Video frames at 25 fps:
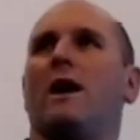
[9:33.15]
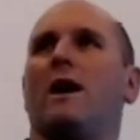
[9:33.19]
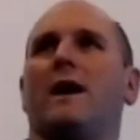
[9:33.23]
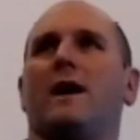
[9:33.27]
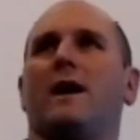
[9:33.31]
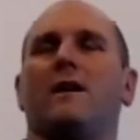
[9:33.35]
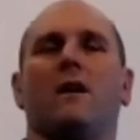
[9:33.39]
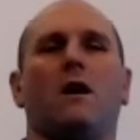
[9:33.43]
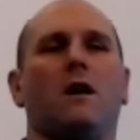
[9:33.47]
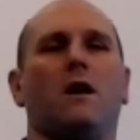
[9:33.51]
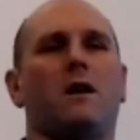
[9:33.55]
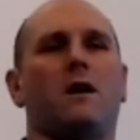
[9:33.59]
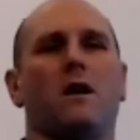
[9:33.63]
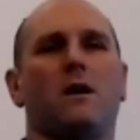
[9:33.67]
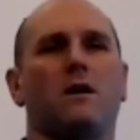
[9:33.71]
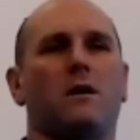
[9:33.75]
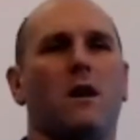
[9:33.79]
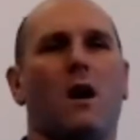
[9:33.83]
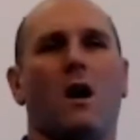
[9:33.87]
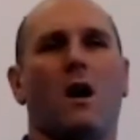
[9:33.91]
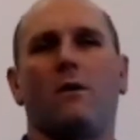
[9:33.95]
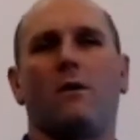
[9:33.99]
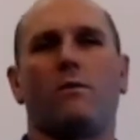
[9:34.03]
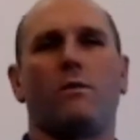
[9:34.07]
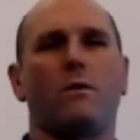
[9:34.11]
and
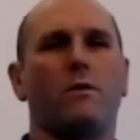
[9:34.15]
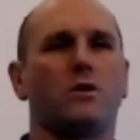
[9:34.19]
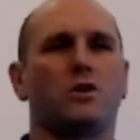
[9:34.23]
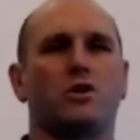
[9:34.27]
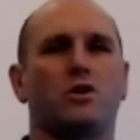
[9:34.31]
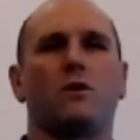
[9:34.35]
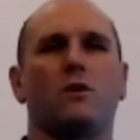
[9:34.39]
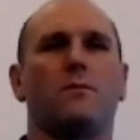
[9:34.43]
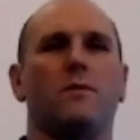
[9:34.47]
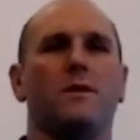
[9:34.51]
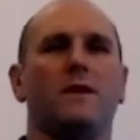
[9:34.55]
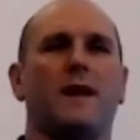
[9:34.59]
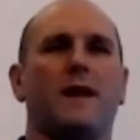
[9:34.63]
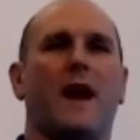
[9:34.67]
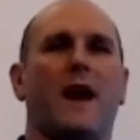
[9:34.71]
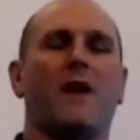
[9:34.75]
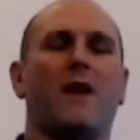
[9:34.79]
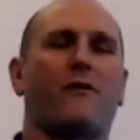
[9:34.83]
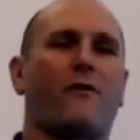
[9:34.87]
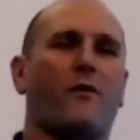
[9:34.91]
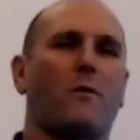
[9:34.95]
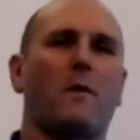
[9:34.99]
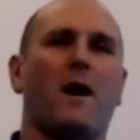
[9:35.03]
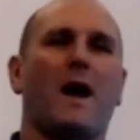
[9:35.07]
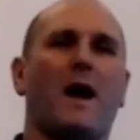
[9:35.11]
God, we should have been there
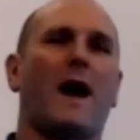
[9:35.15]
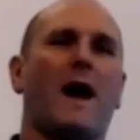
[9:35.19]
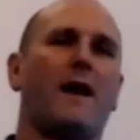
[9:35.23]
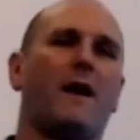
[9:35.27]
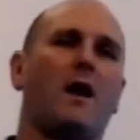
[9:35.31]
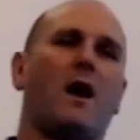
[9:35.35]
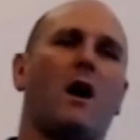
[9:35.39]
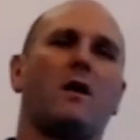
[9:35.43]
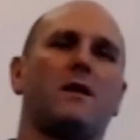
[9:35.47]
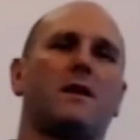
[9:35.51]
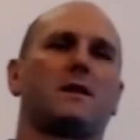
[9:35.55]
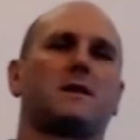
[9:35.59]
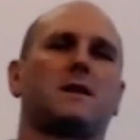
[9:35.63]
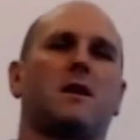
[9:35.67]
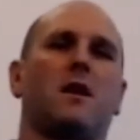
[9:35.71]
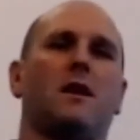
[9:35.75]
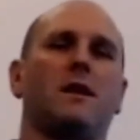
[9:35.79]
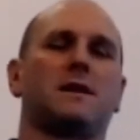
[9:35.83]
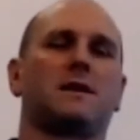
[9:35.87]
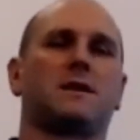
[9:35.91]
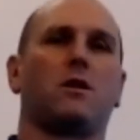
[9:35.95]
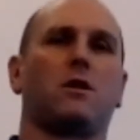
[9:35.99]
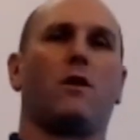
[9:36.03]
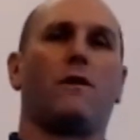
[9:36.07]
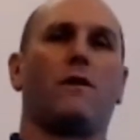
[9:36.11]
for him, and all this kind
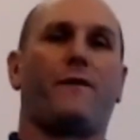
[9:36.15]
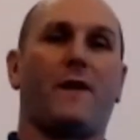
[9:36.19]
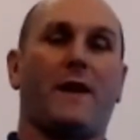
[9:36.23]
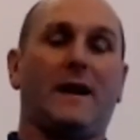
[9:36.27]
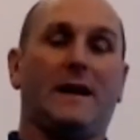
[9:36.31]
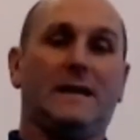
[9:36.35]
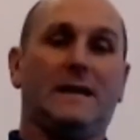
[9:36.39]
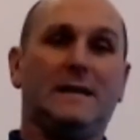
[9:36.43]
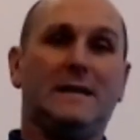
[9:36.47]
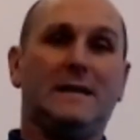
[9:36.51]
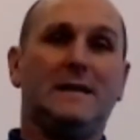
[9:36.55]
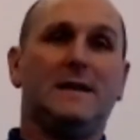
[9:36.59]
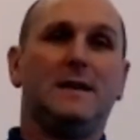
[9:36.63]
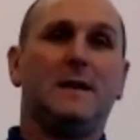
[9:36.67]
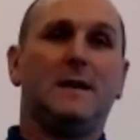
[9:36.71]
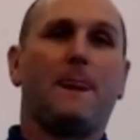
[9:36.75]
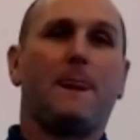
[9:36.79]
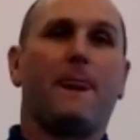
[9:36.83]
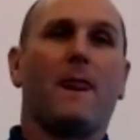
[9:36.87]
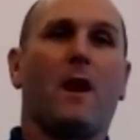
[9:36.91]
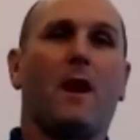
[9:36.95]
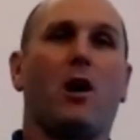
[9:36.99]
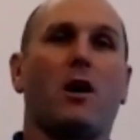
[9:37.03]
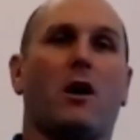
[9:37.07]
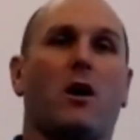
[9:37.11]
of stuff. And
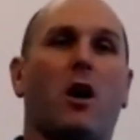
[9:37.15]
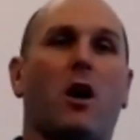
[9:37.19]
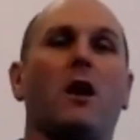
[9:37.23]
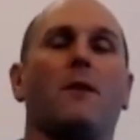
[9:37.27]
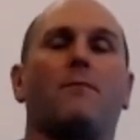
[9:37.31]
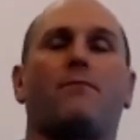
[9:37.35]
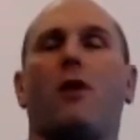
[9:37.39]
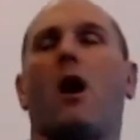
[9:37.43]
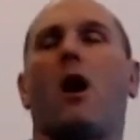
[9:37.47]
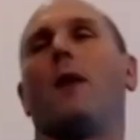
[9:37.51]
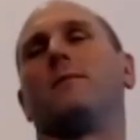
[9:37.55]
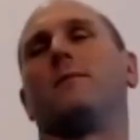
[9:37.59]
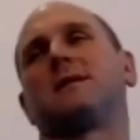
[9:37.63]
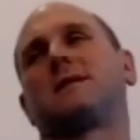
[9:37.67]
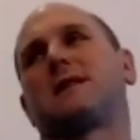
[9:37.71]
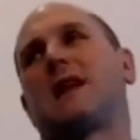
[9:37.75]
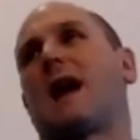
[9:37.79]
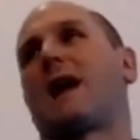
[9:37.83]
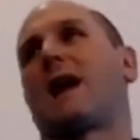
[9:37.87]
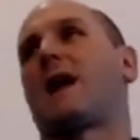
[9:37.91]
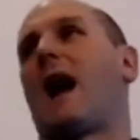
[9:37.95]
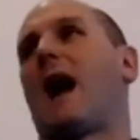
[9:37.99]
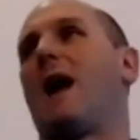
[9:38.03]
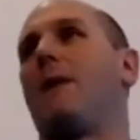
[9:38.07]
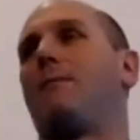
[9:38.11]
I kind of promised
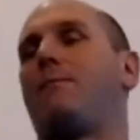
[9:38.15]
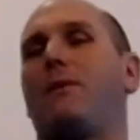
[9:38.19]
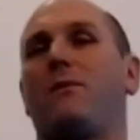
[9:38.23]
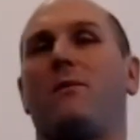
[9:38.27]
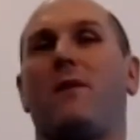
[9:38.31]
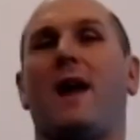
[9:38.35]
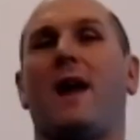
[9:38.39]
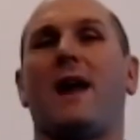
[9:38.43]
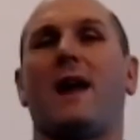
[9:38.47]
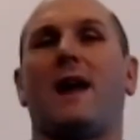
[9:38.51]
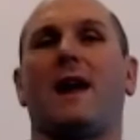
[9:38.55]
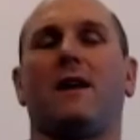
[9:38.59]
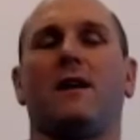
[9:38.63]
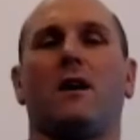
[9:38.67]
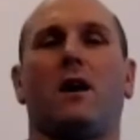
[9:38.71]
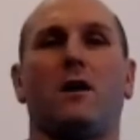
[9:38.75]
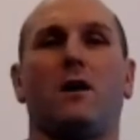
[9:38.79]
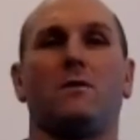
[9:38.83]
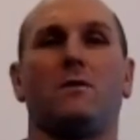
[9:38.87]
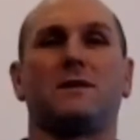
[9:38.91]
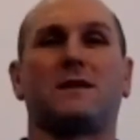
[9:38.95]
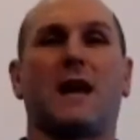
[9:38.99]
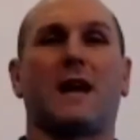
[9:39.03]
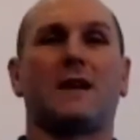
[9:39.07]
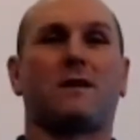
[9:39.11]
that can't be me. And I
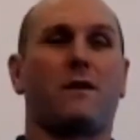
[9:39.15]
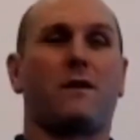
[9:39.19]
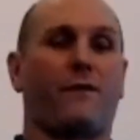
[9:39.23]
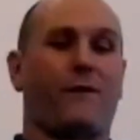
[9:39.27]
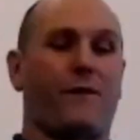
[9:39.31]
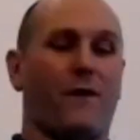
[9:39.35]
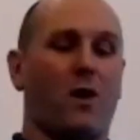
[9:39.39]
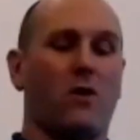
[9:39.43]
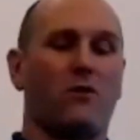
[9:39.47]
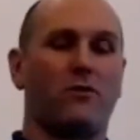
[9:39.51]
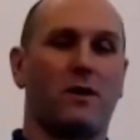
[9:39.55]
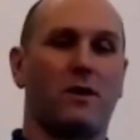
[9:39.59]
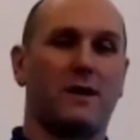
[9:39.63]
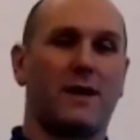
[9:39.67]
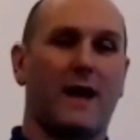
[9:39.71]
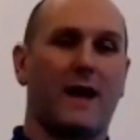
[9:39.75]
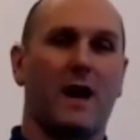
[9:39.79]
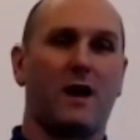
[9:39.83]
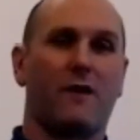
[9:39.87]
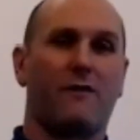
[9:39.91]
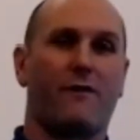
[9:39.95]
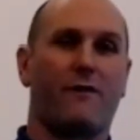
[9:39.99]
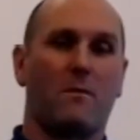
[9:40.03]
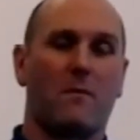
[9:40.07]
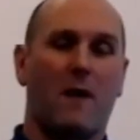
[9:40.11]
was at the funeral
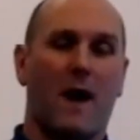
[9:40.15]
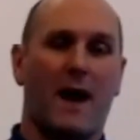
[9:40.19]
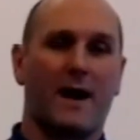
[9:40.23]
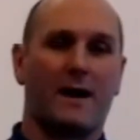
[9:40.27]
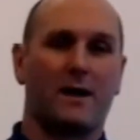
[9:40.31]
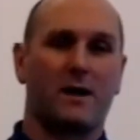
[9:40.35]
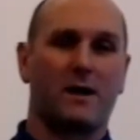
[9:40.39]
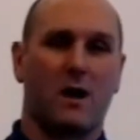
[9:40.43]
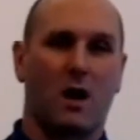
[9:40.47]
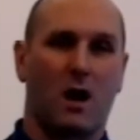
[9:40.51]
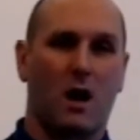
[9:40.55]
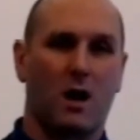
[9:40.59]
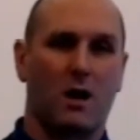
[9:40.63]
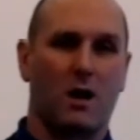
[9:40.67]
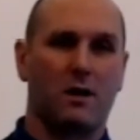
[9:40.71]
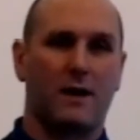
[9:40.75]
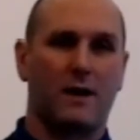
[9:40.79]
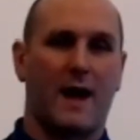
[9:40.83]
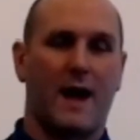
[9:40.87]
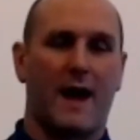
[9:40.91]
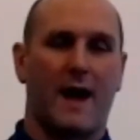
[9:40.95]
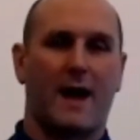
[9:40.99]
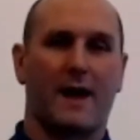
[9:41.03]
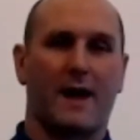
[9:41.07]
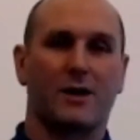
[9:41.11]
down of a man called
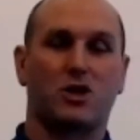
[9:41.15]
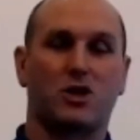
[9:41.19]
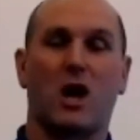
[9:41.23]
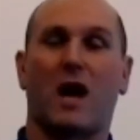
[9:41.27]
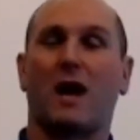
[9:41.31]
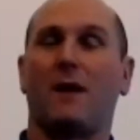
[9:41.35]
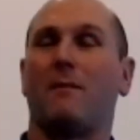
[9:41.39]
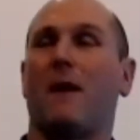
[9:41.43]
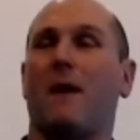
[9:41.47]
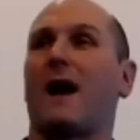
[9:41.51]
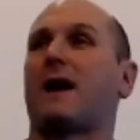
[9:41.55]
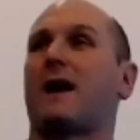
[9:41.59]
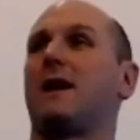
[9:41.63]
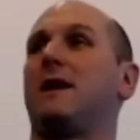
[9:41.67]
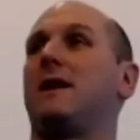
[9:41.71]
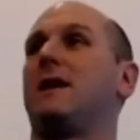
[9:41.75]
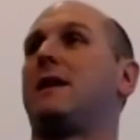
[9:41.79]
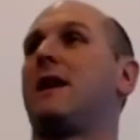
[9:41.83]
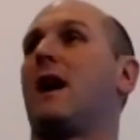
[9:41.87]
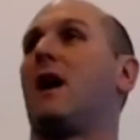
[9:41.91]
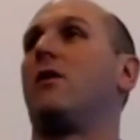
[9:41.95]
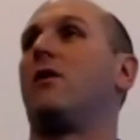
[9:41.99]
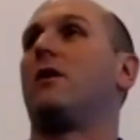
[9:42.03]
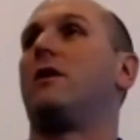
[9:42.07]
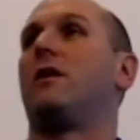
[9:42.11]
Shane McEnany
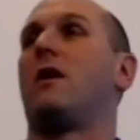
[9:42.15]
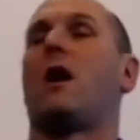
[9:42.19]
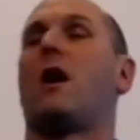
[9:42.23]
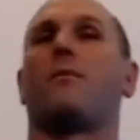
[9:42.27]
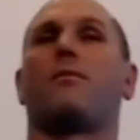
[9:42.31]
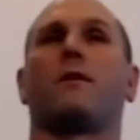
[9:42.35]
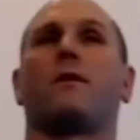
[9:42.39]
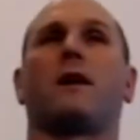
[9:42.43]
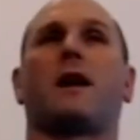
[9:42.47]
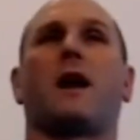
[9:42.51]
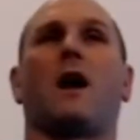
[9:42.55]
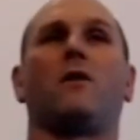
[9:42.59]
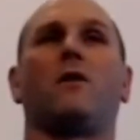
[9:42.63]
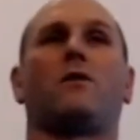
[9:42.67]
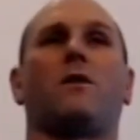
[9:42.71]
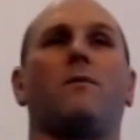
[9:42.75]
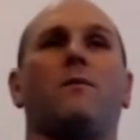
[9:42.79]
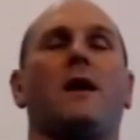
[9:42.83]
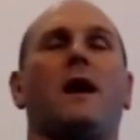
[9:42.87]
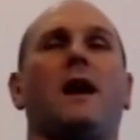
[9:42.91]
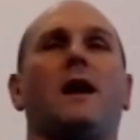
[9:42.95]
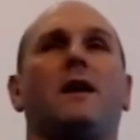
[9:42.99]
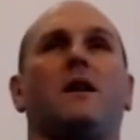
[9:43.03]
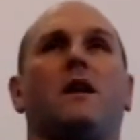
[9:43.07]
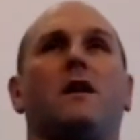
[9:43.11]
down in Nobber, County
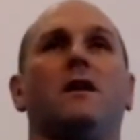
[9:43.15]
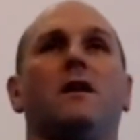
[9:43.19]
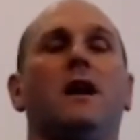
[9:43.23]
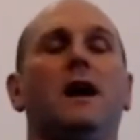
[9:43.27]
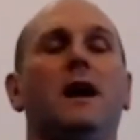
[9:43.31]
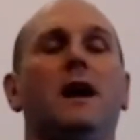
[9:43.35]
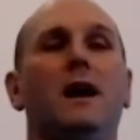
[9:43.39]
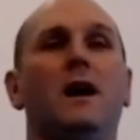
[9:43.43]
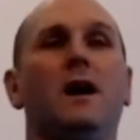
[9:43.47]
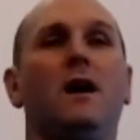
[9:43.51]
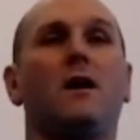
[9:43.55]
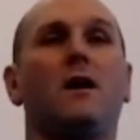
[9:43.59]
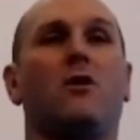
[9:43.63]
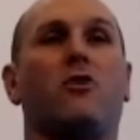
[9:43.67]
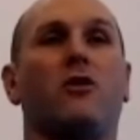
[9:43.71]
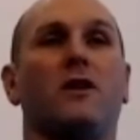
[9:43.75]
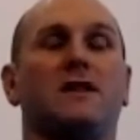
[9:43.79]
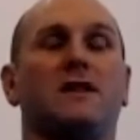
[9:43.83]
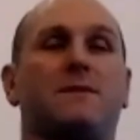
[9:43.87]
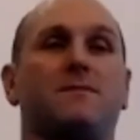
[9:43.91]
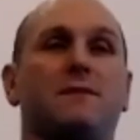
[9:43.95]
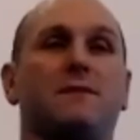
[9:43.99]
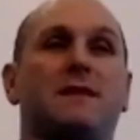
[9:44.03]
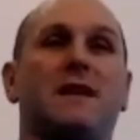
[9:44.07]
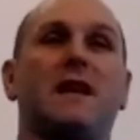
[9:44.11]
Meath, on
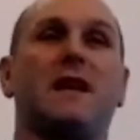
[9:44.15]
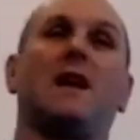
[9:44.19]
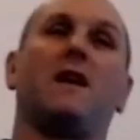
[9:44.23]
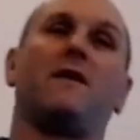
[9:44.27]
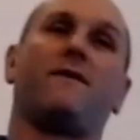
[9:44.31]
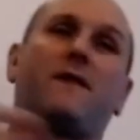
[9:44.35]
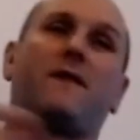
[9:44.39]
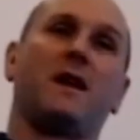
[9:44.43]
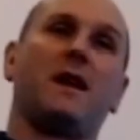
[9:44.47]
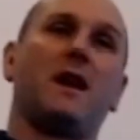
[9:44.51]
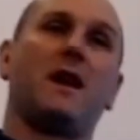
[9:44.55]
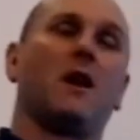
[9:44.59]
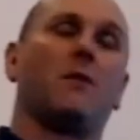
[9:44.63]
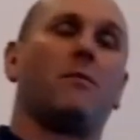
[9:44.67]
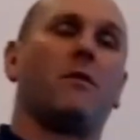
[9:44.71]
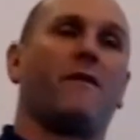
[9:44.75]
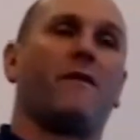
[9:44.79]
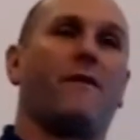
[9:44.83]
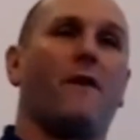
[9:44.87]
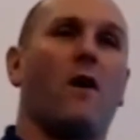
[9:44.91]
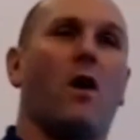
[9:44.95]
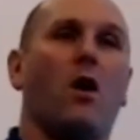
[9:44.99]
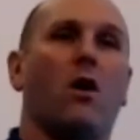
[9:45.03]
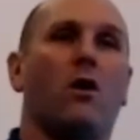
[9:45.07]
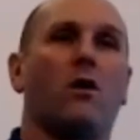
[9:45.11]
Christmas Eve the year
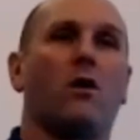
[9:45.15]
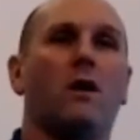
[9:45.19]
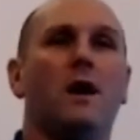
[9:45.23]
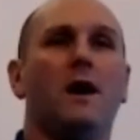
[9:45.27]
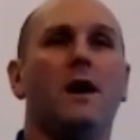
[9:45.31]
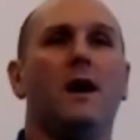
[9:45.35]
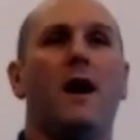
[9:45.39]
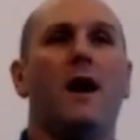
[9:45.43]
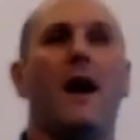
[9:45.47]
before.